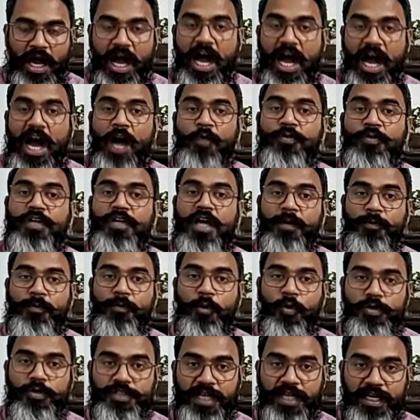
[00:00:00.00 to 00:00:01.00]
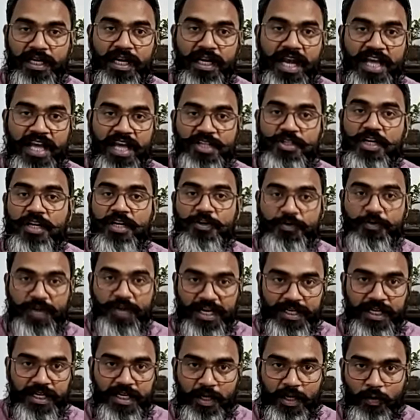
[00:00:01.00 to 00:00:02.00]
how they approach international
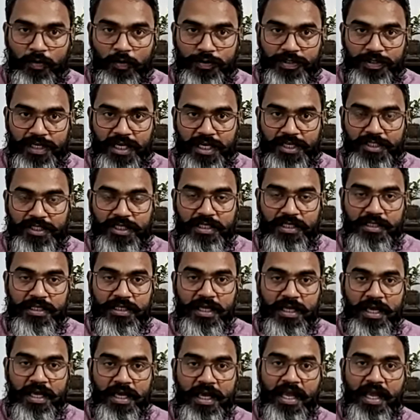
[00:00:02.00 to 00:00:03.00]
treaty negotiations.